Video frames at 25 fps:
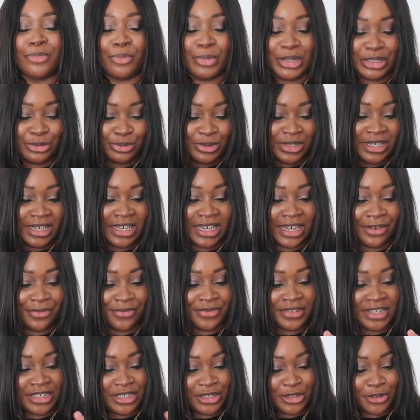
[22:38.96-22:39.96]
which was
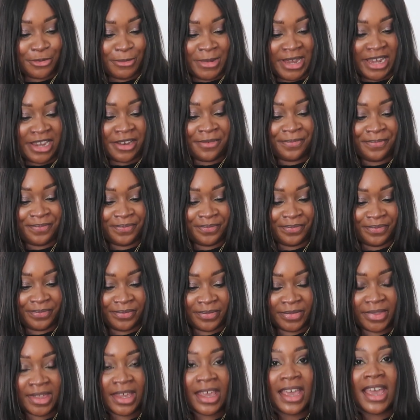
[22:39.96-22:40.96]
gifted to me.
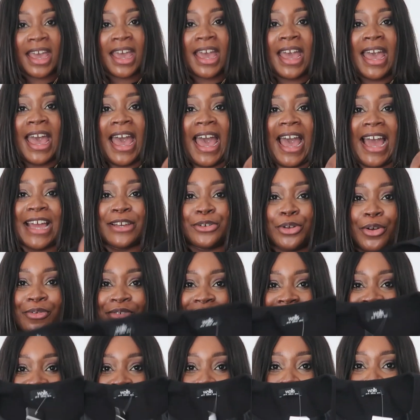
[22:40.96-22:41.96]
And
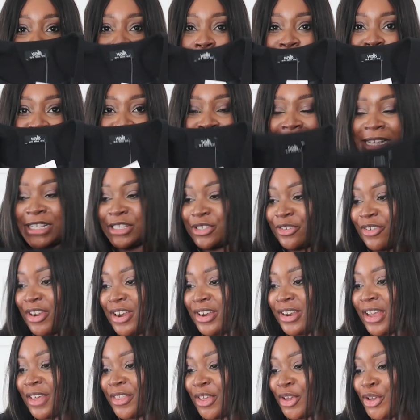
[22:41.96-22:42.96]
obviously cropped blazers are
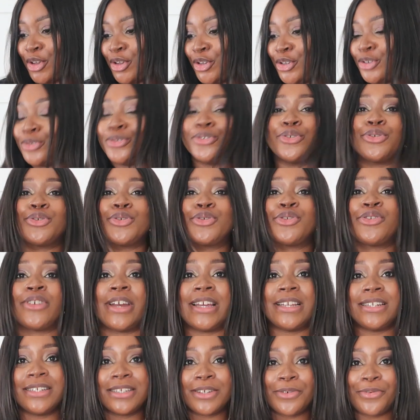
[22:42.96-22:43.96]
another huge
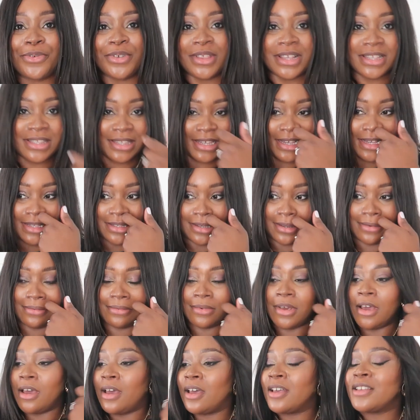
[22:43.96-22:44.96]
trend for the
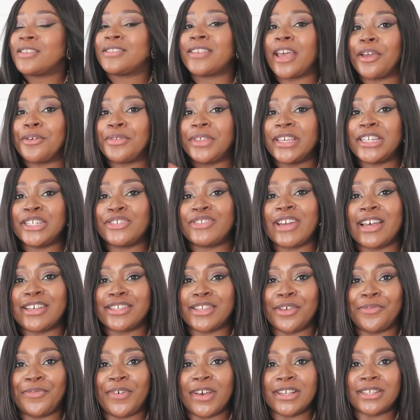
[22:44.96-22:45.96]
season. So these
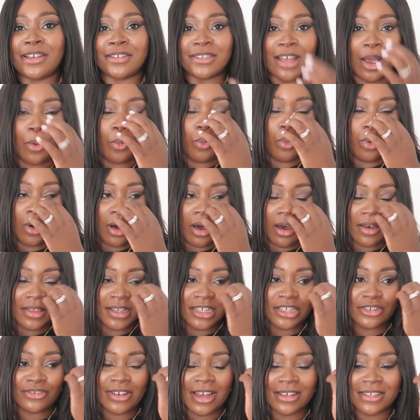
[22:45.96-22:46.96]
trousers, at first I was like, what are
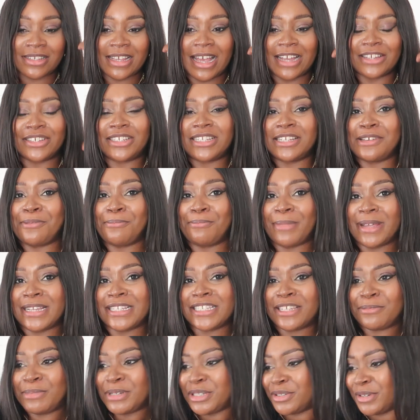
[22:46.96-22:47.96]
these trousers actually
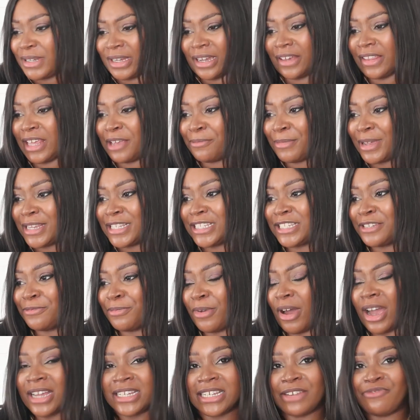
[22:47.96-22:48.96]
meant to be doing? Are they meant
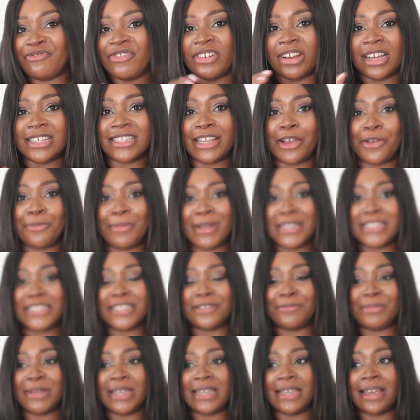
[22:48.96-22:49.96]
to, I didn't realise they were meant
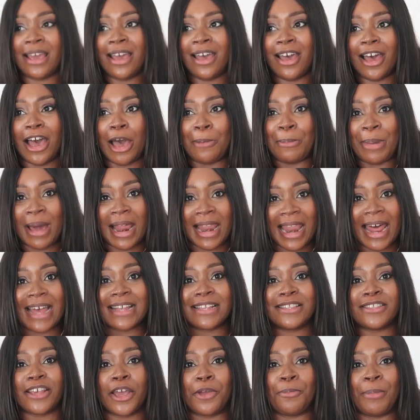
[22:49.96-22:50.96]
to be a
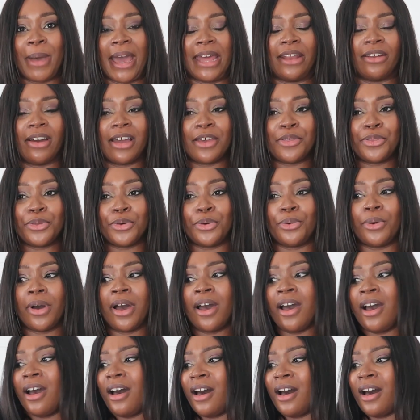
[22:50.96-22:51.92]
palazzo pant. I thought,